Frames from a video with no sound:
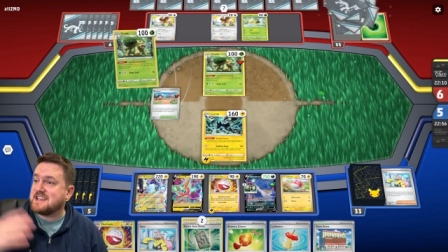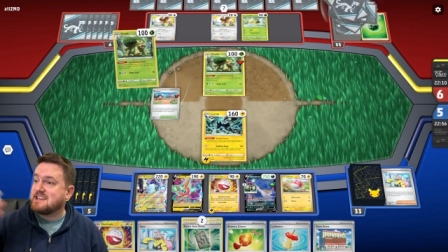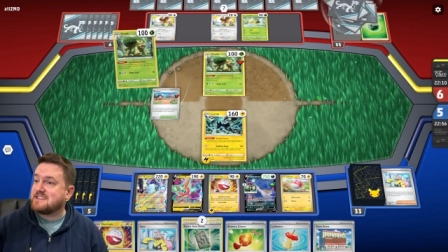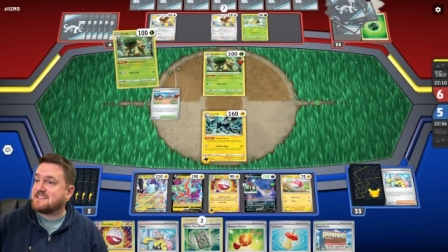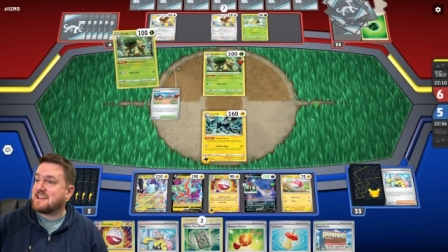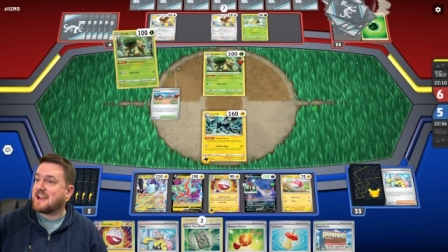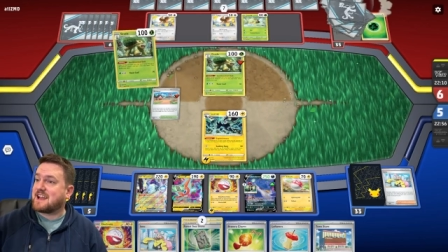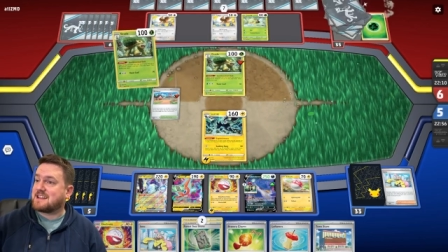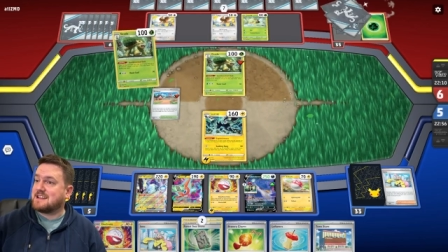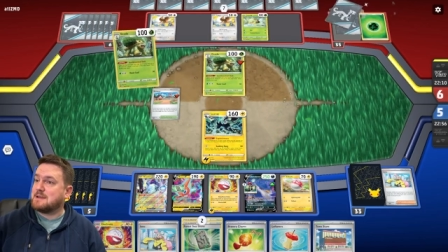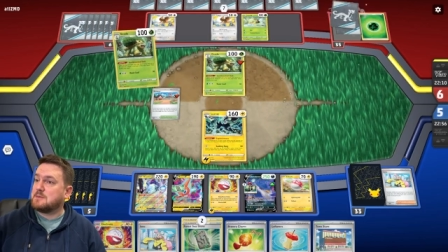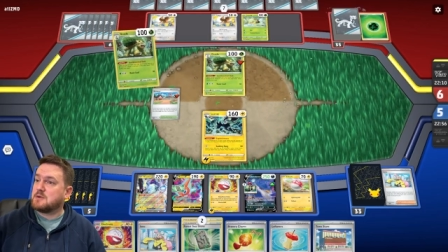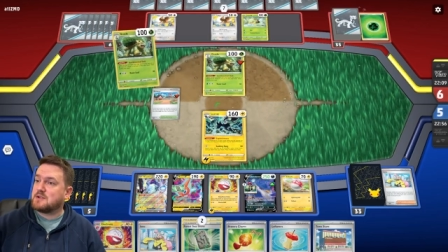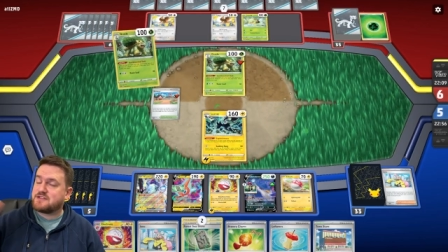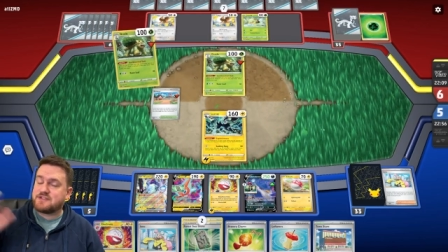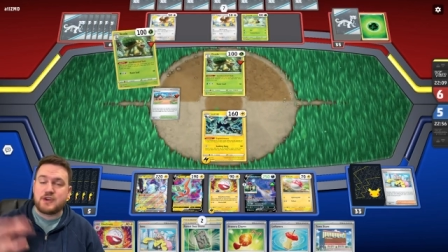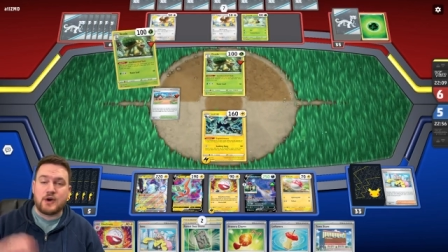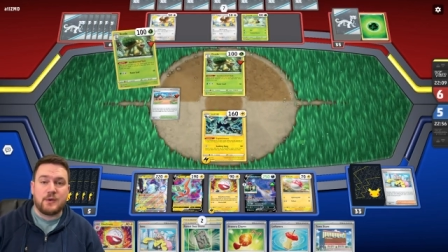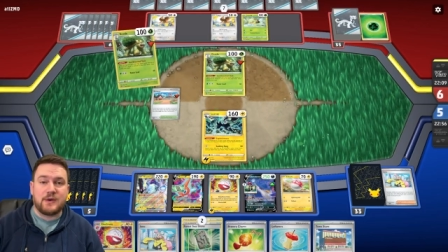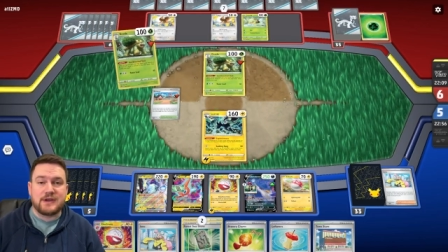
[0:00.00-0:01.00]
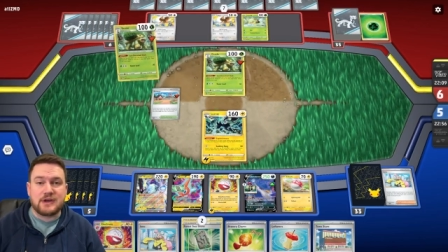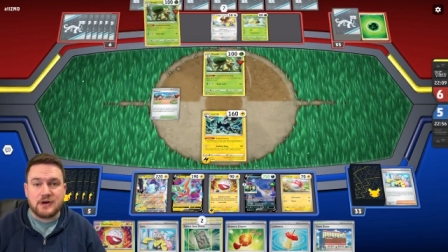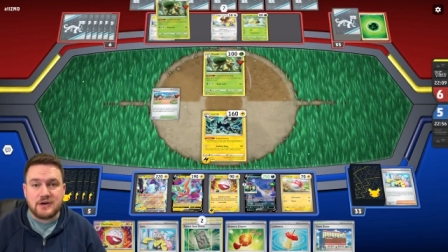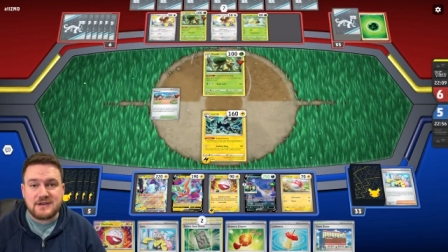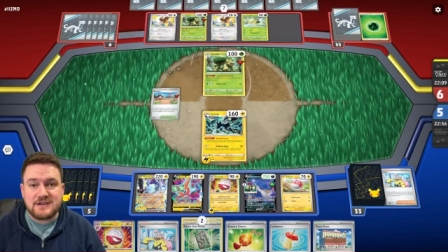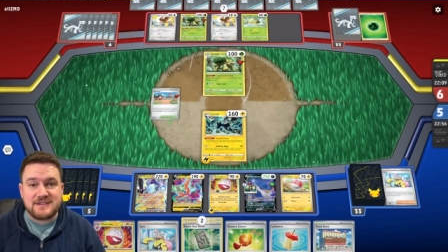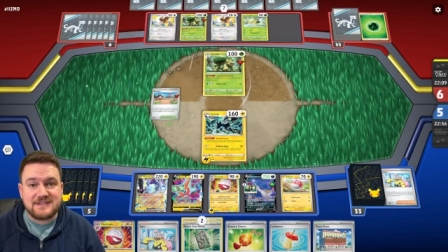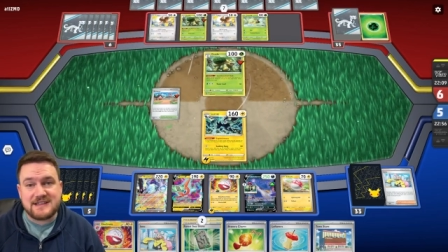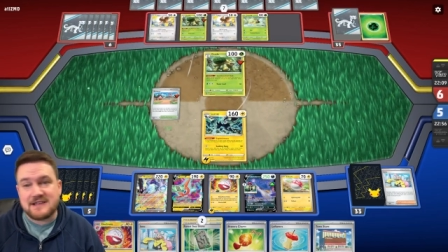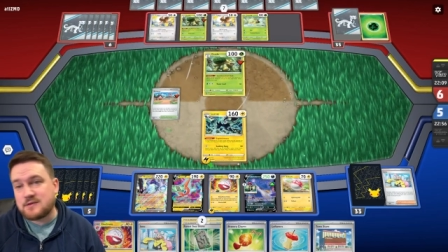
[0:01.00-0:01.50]
exactly what's going on,
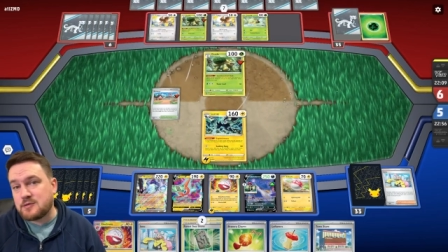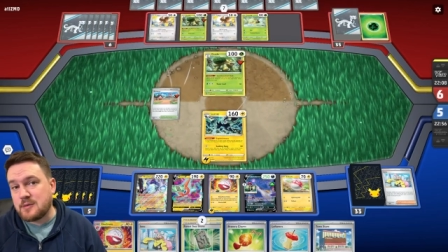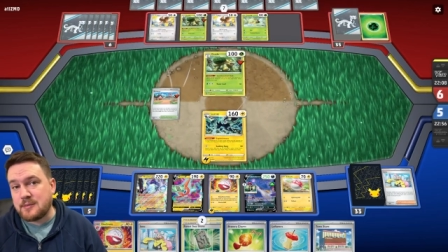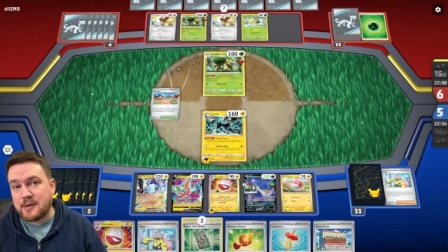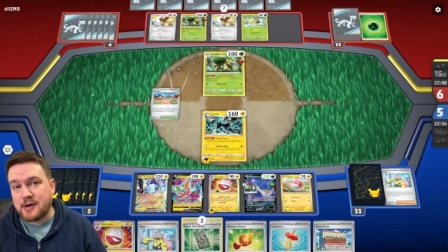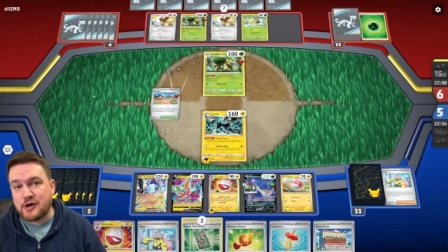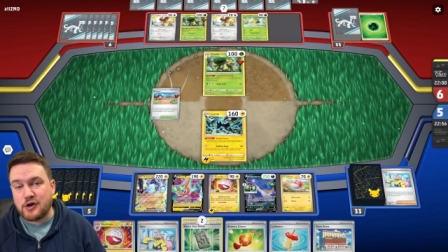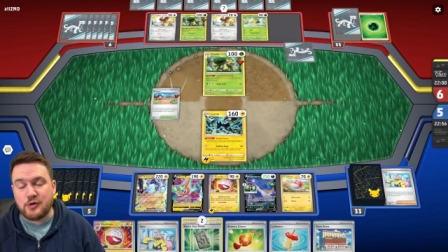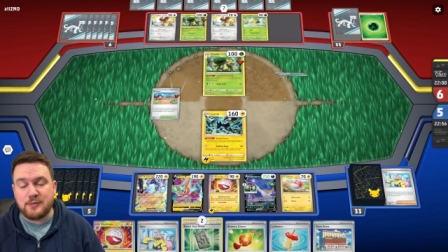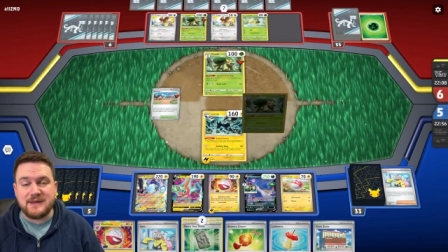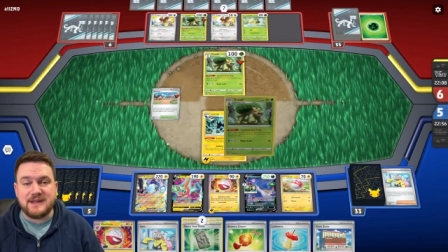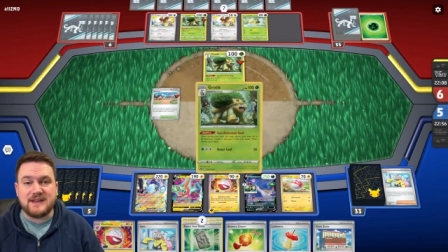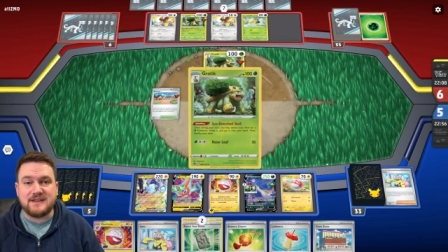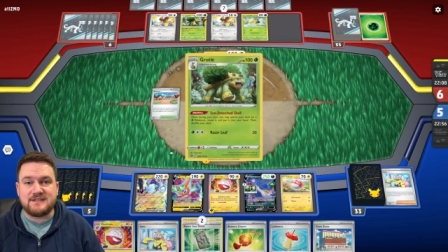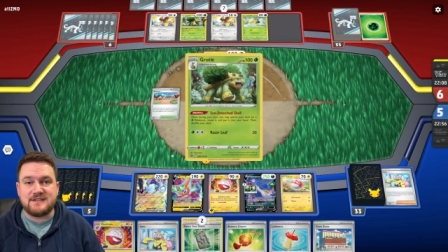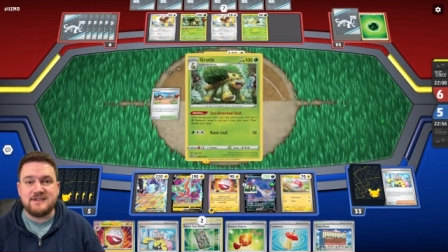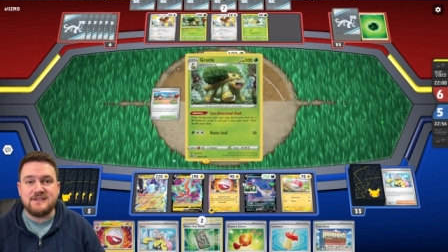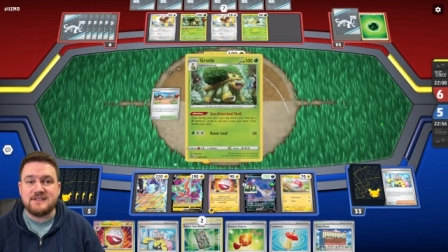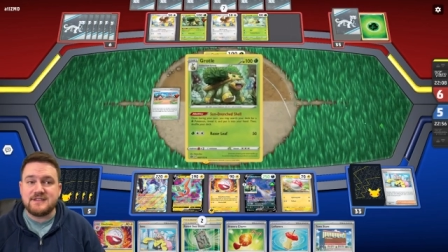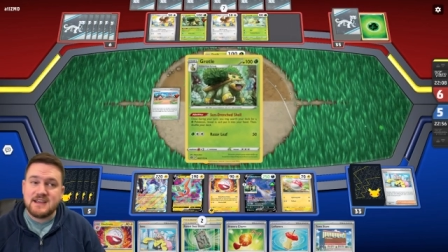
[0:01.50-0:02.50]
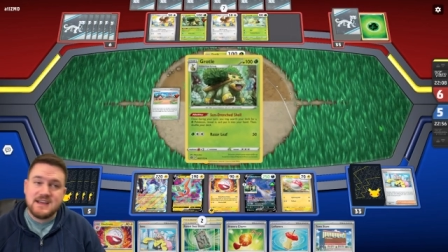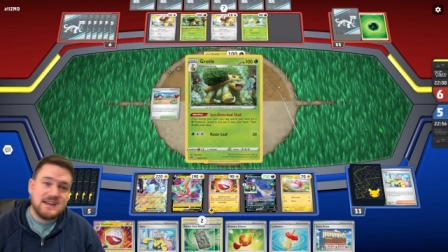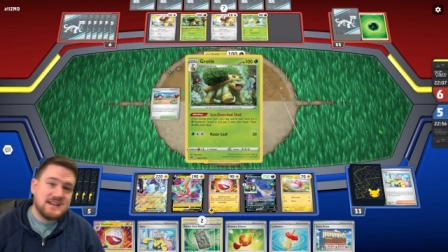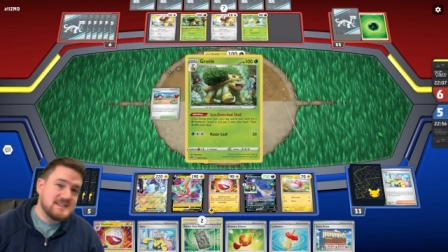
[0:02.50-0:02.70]
because that's where my OBS is.